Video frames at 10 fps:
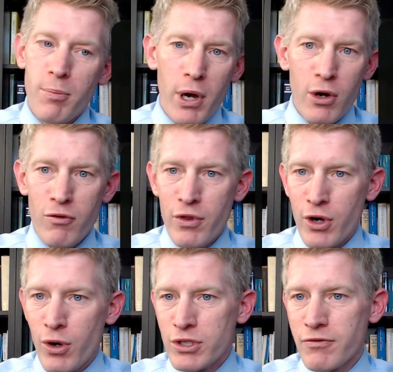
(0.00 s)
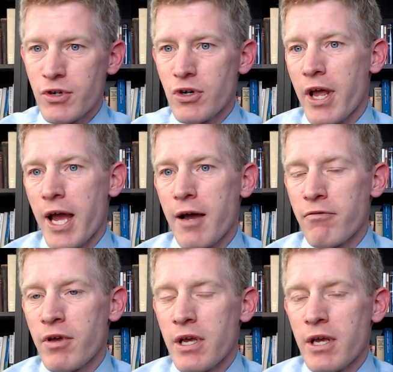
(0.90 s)
But over the course of a year and a
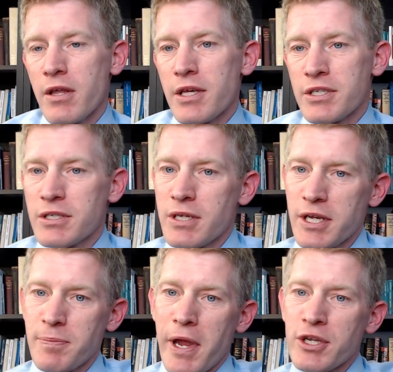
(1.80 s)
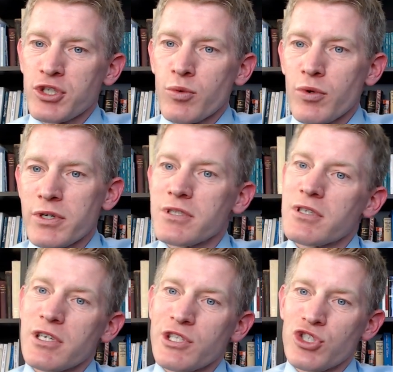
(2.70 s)
half, this expansion was
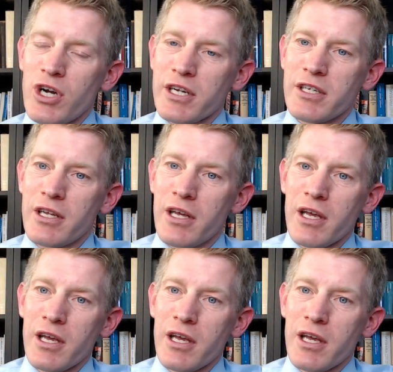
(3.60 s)
constructed.